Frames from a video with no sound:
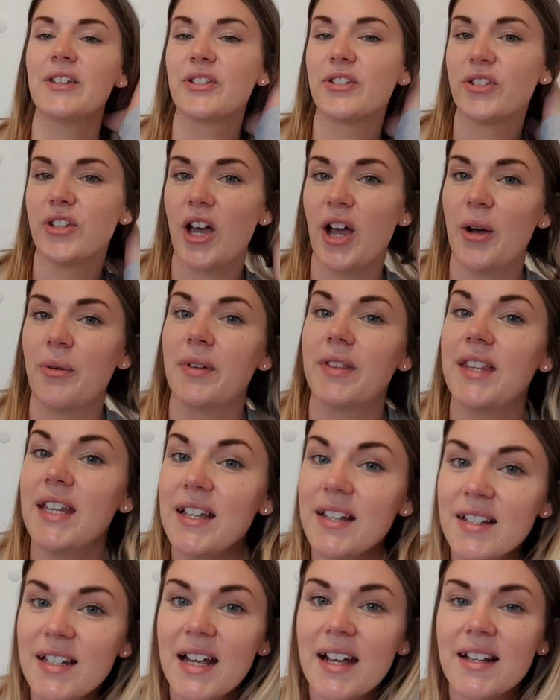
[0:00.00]
So
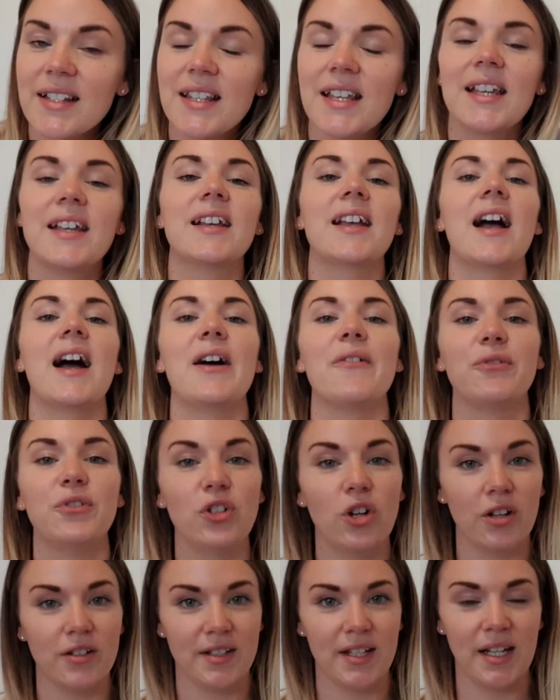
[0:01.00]
this next thing I've
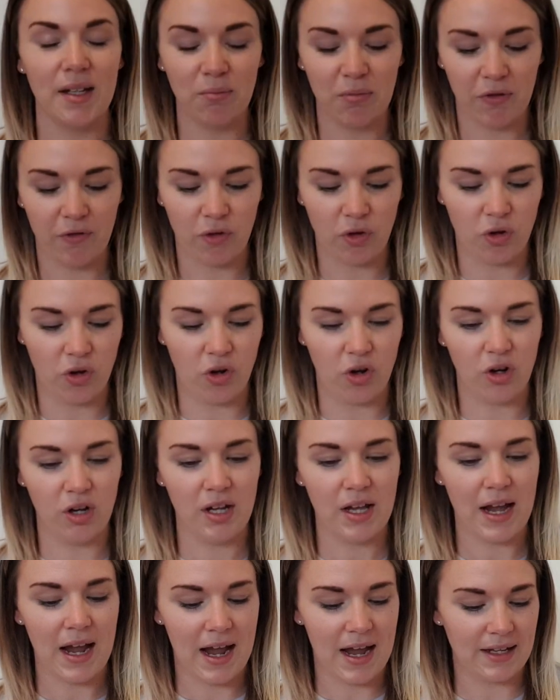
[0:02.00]
not seen
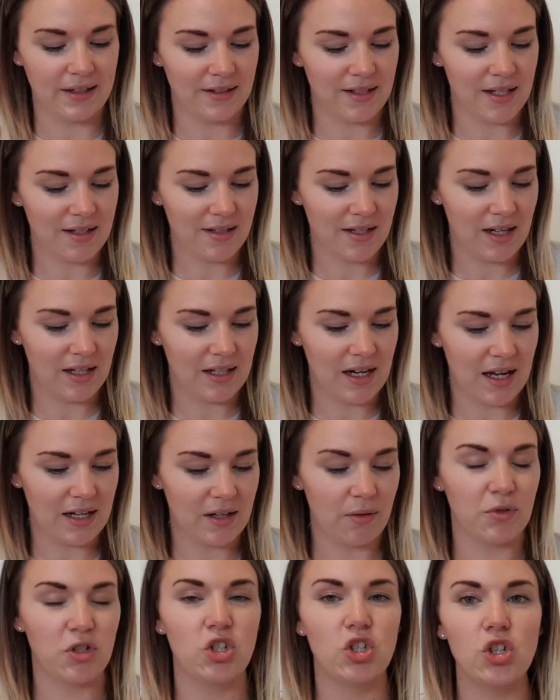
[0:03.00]
before, and I've seen it
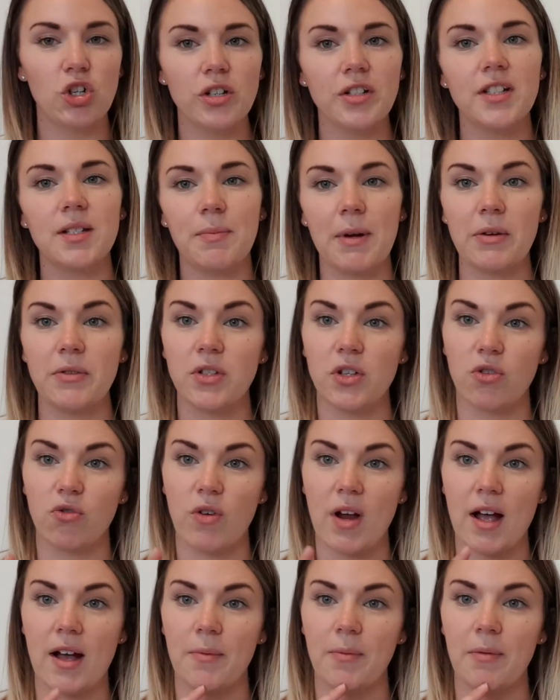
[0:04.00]
and I was just about to
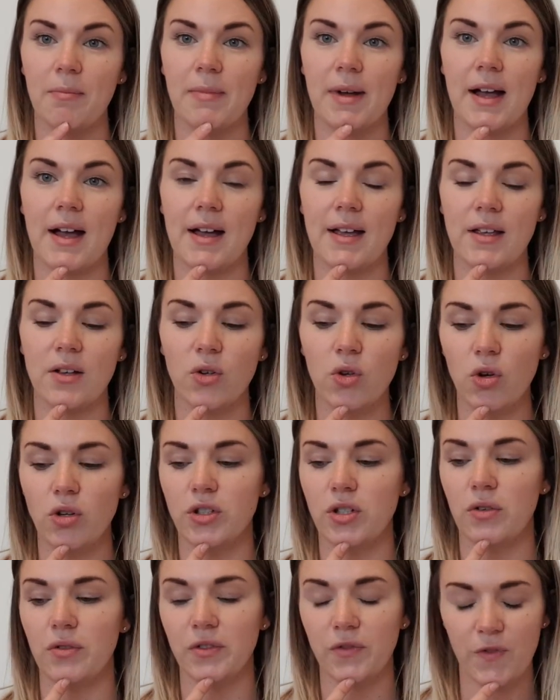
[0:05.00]
grab my
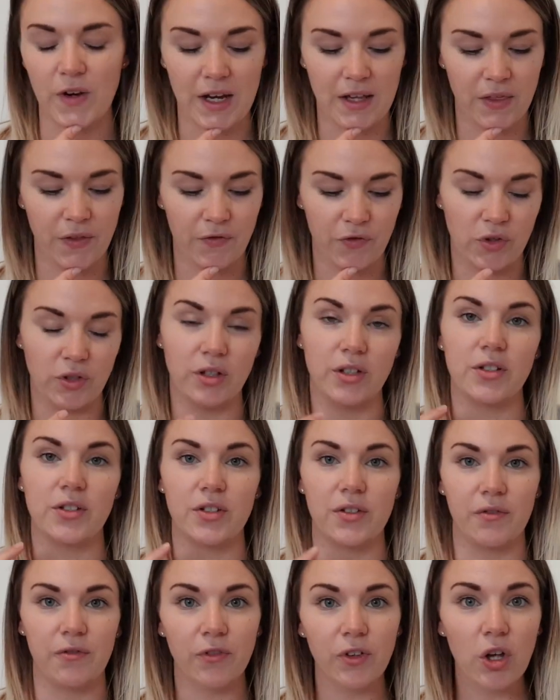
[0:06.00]
good old faithful
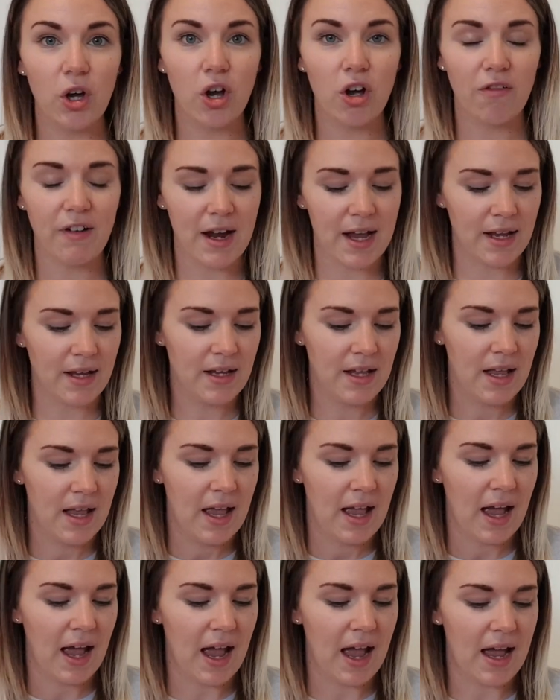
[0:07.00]
Zoflora,
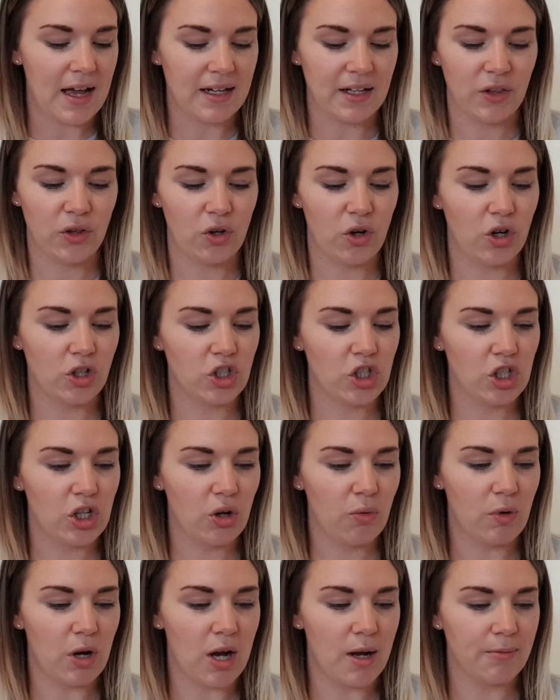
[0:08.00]
and I thought, you
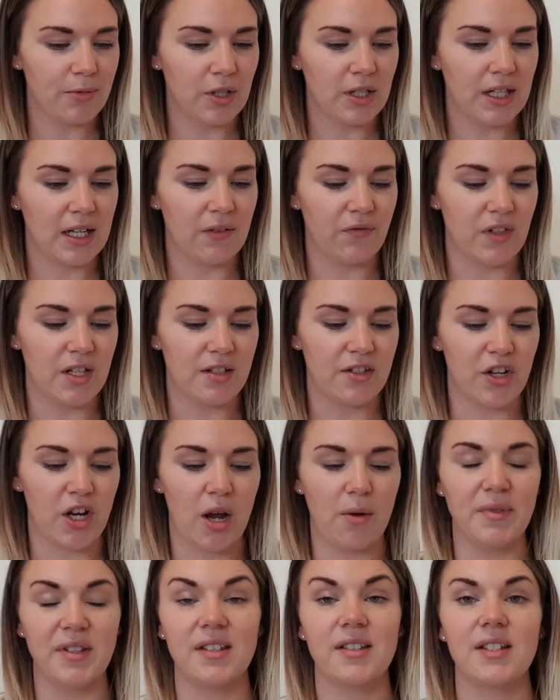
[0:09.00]
know what, I'm going to give this a
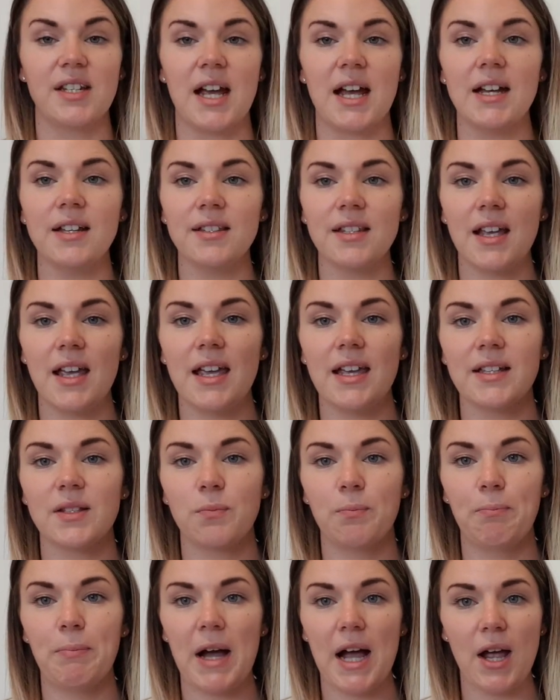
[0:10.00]
go instead. It's
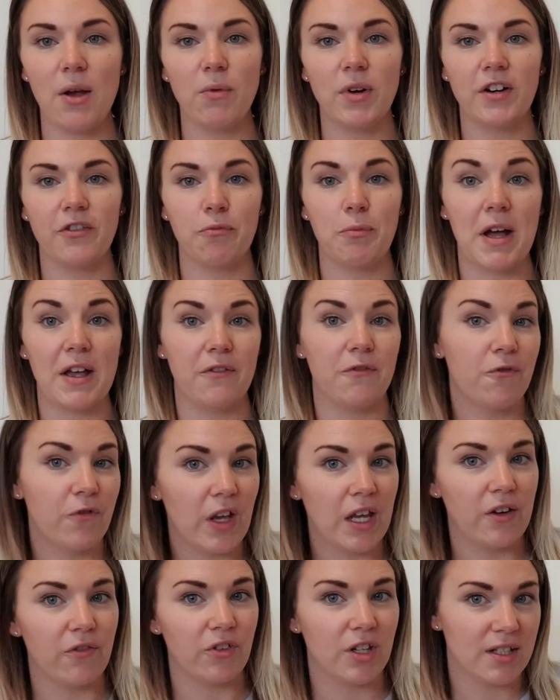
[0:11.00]
by one of my
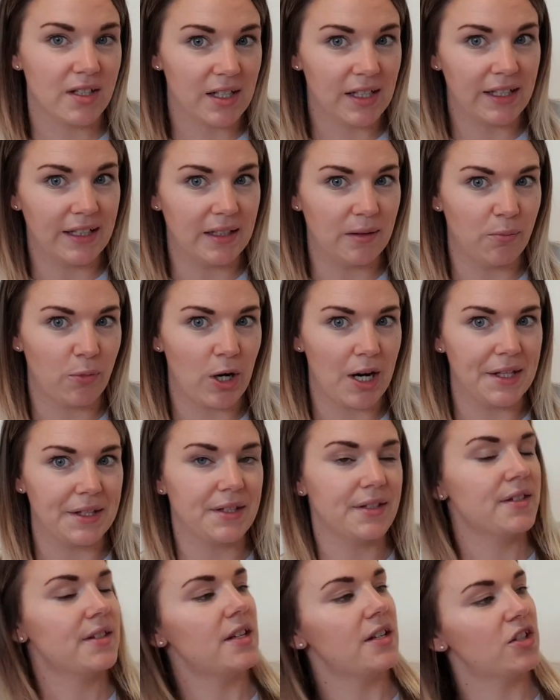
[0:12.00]
favourite cleaning
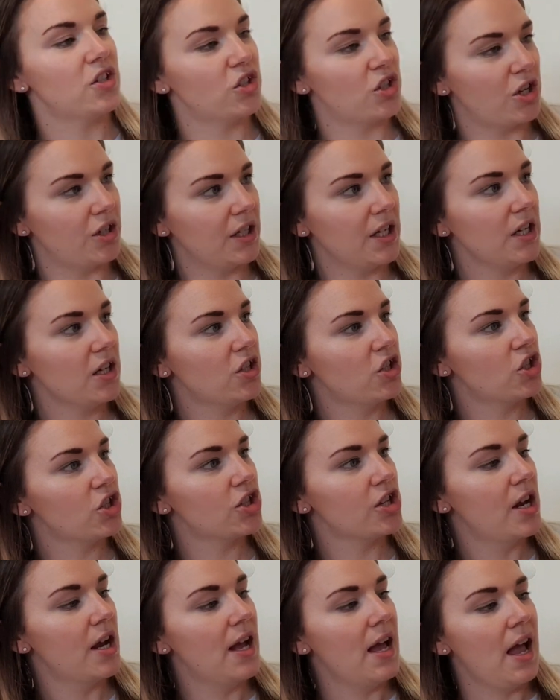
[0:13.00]
brands,
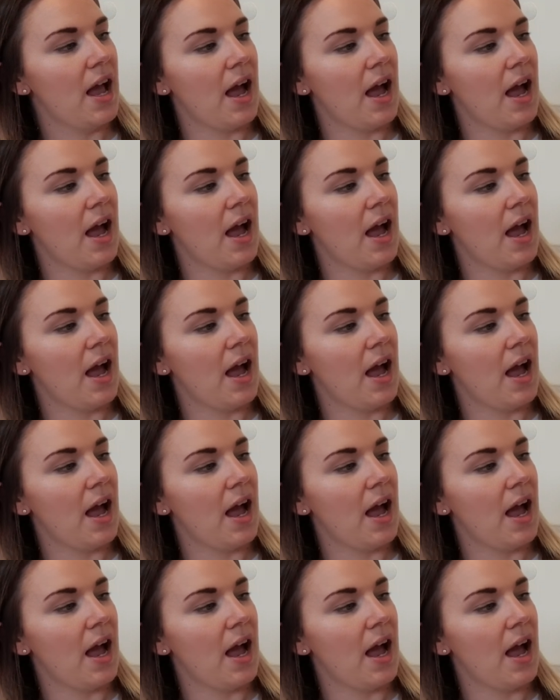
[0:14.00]
Astonish,